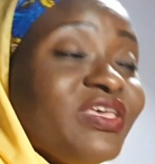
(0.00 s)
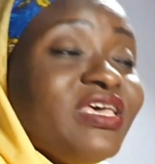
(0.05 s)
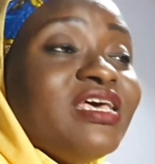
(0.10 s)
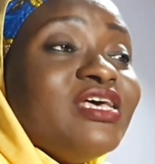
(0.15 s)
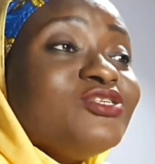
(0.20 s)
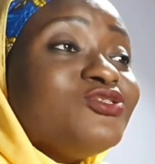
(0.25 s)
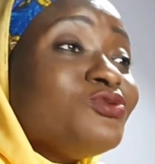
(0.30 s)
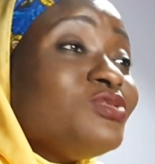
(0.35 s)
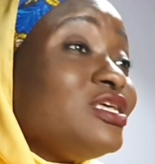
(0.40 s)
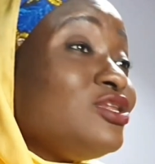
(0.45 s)

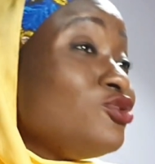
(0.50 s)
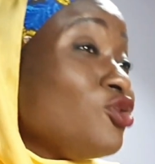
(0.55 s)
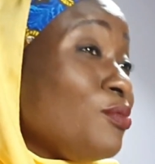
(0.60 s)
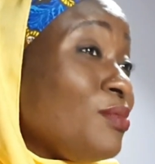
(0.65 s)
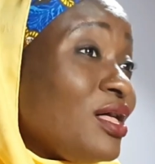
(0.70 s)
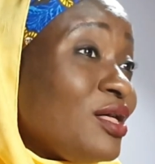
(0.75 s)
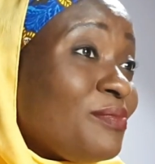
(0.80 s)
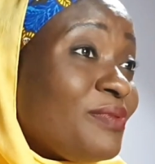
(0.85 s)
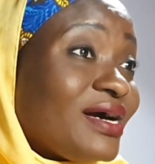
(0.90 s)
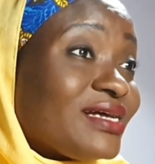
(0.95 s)
So the
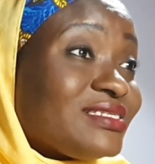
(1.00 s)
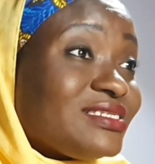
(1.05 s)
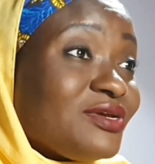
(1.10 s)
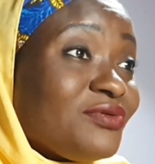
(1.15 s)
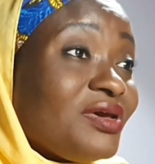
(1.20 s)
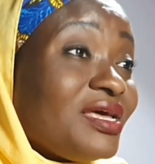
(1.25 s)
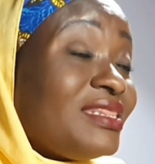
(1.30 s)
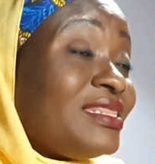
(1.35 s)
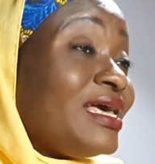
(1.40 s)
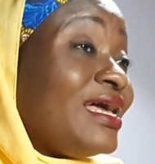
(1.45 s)
normal
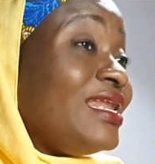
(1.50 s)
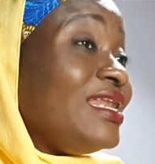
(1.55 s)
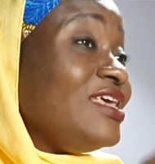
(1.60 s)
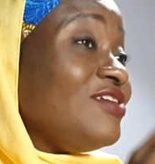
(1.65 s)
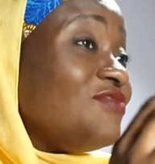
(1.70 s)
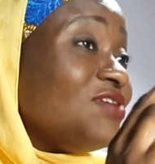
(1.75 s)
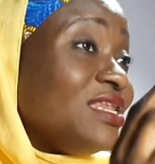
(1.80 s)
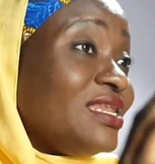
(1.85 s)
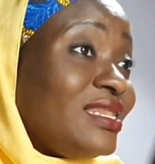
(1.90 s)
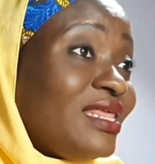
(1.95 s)
bacteria, they are
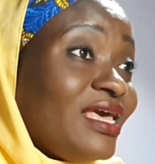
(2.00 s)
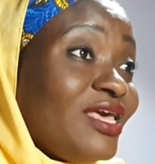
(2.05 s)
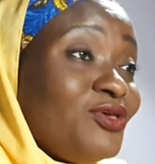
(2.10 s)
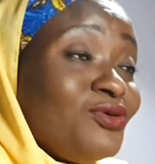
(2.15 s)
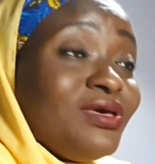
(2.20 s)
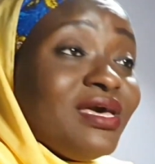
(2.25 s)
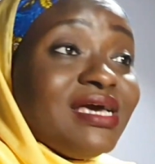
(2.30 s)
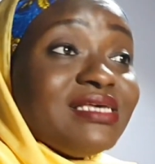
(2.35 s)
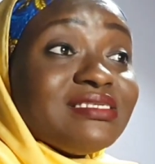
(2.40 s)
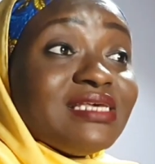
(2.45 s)
living there. You
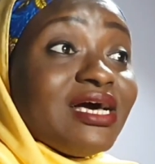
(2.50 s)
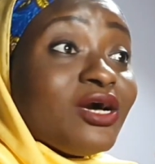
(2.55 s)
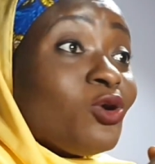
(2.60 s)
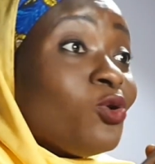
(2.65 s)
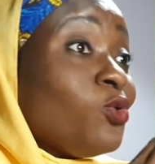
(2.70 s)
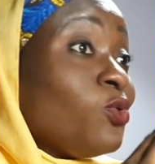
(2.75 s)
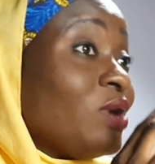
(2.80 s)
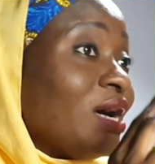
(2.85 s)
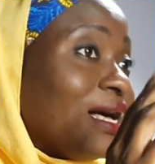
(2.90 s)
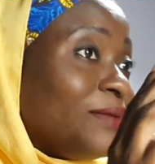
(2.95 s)
guys are
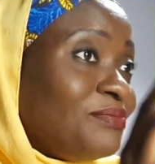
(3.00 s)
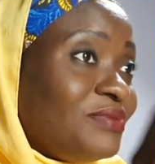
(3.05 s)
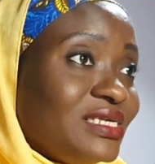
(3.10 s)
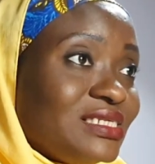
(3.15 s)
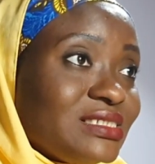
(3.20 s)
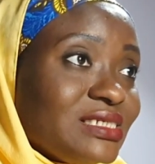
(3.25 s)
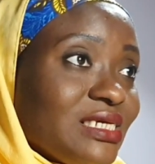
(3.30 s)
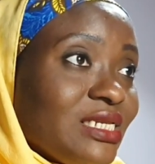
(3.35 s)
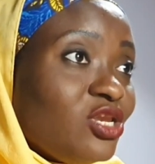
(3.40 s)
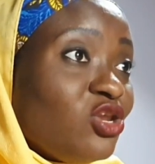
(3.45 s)

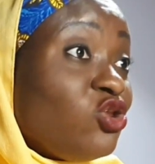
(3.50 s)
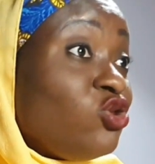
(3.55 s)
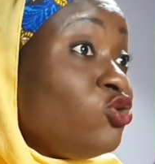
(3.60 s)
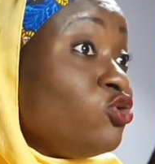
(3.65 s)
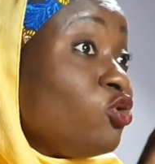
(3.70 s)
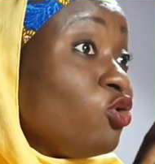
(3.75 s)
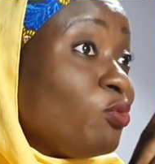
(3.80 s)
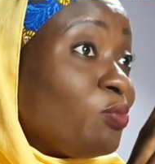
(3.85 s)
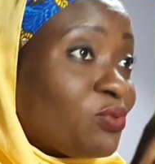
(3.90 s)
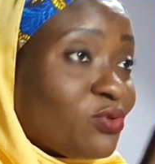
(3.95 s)
cohabiting,
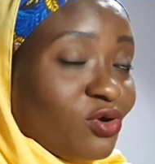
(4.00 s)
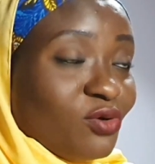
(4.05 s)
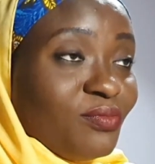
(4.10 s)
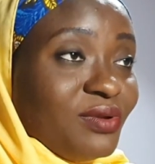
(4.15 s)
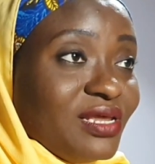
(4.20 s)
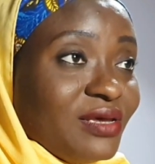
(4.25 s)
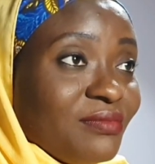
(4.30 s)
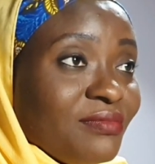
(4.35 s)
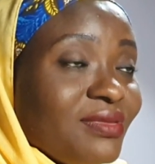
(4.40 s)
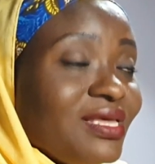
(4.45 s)
no
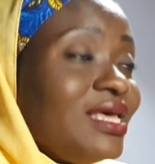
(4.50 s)
problem.